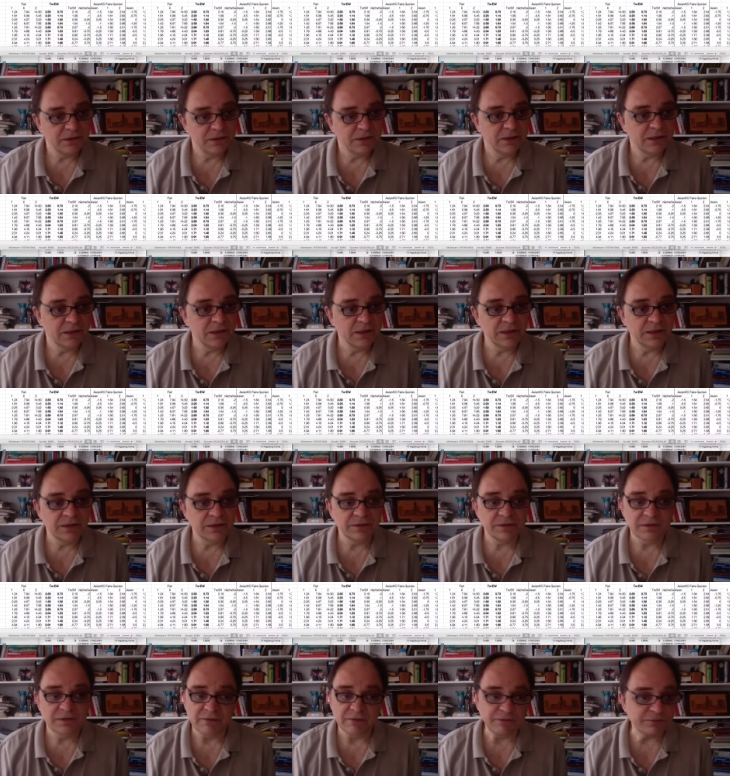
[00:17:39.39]
And
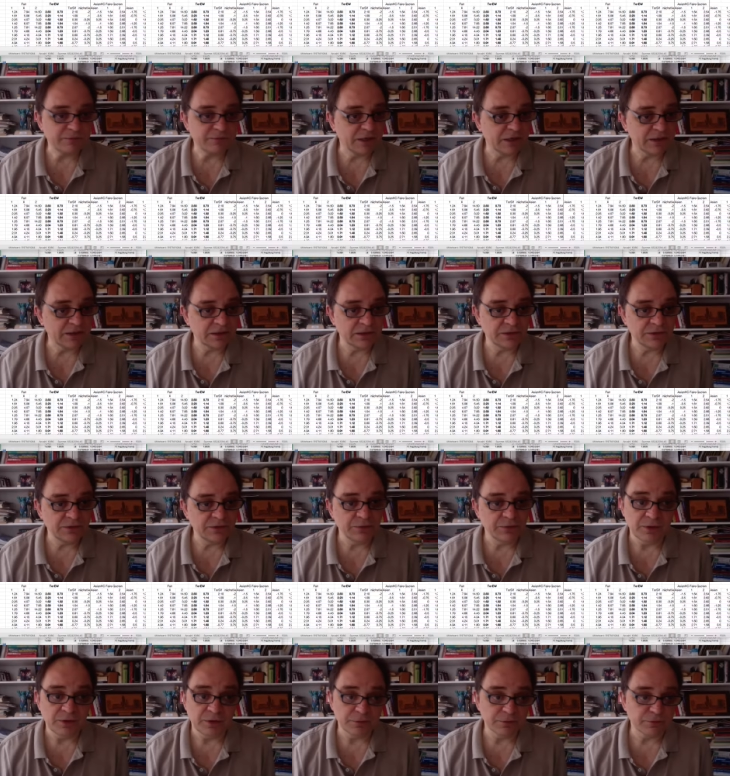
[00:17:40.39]
David Wagner, new
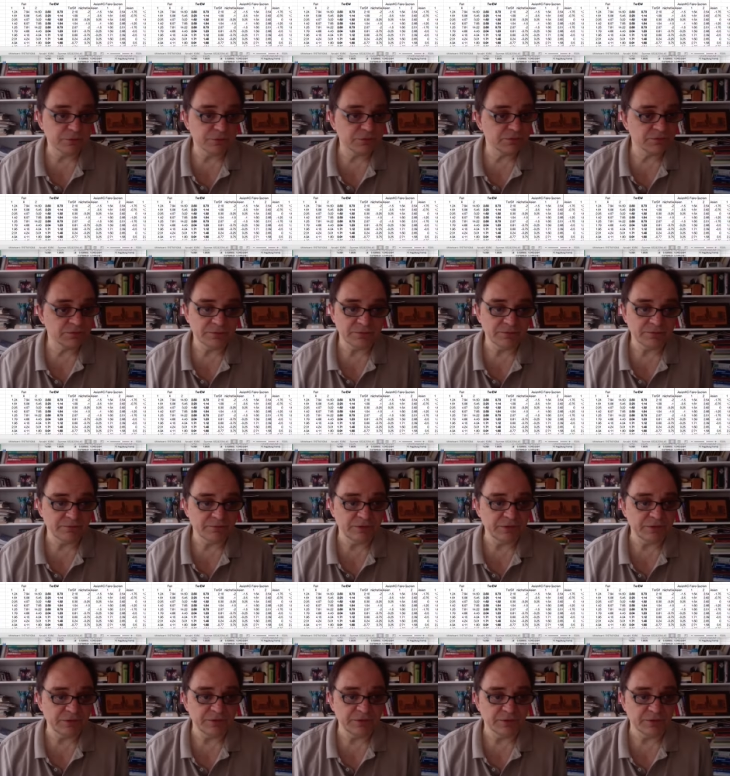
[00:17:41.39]
coach, very
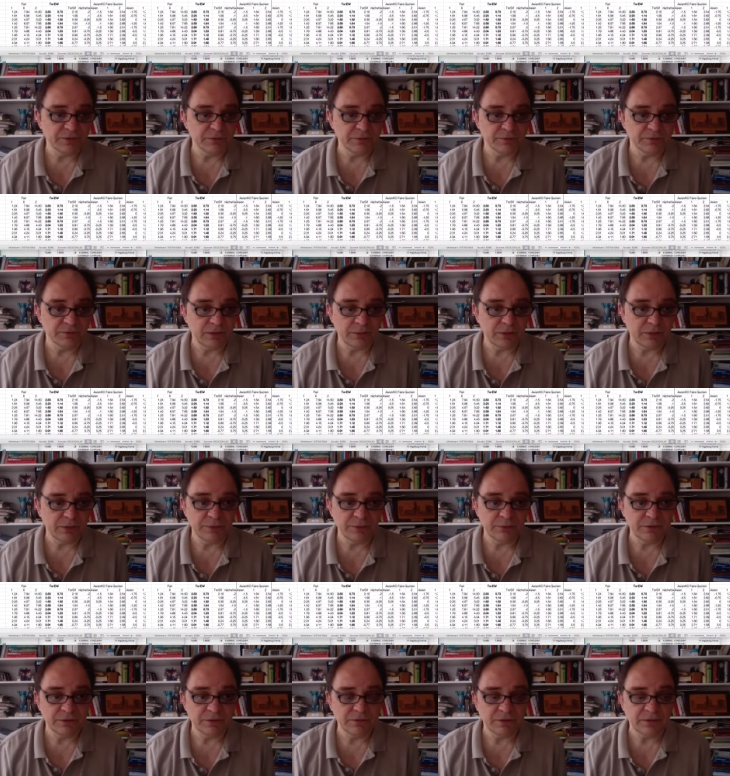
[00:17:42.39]
good coach. I
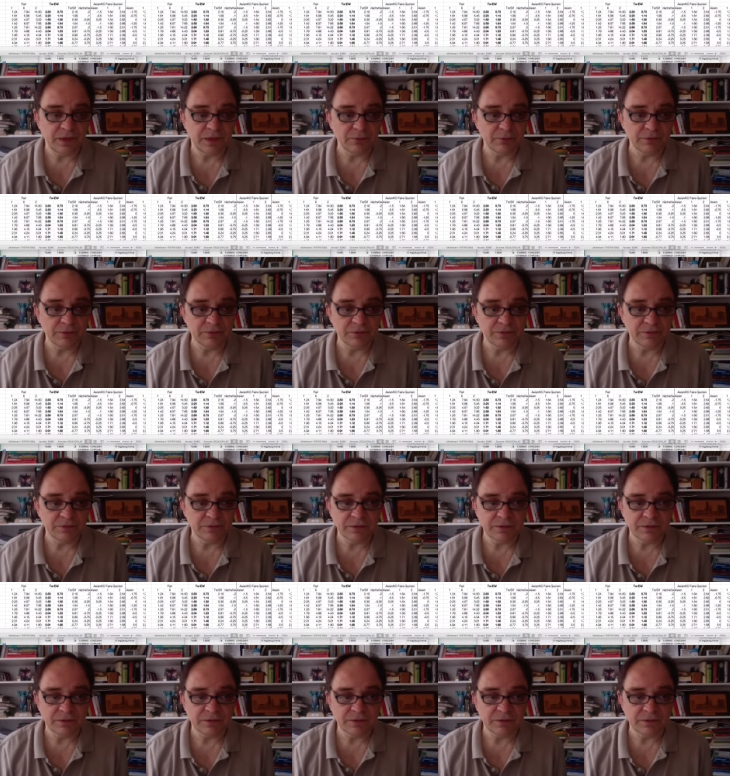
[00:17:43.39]
wouldn't